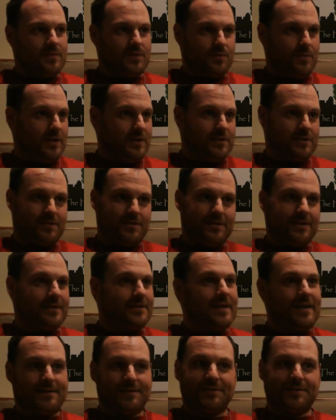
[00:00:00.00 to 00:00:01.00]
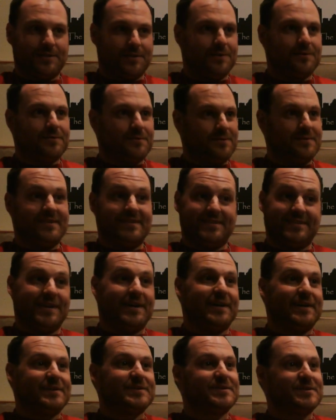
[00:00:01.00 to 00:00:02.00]
So basically it has to go through these
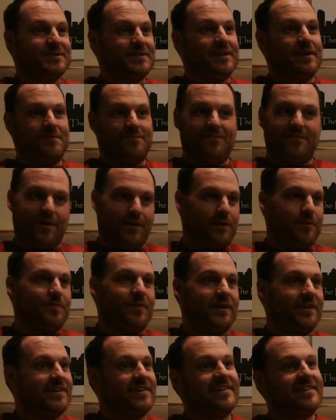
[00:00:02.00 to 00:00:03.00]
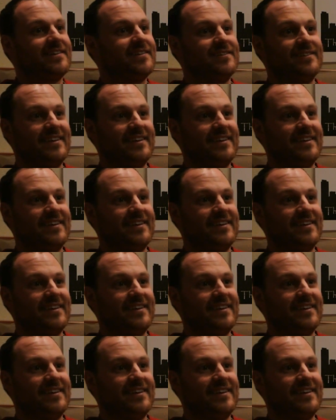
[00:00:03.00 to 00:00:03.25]
eyes, and I'm very picky.